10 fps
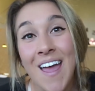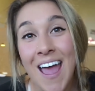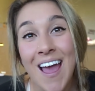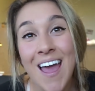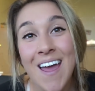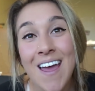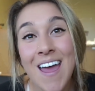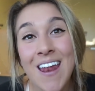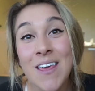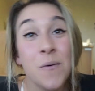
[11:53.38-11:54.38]

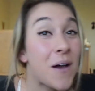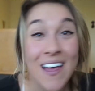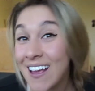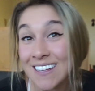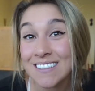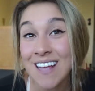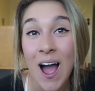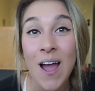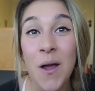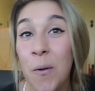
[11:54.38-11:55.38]
anyways,
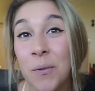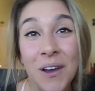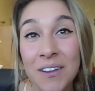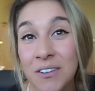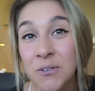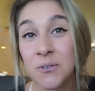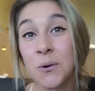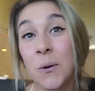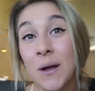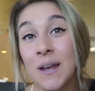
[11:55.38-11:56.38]
I hope you guys
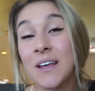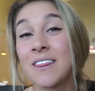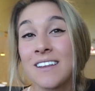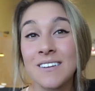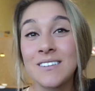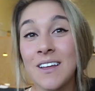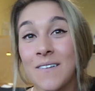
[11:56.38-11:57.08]
enjoyed this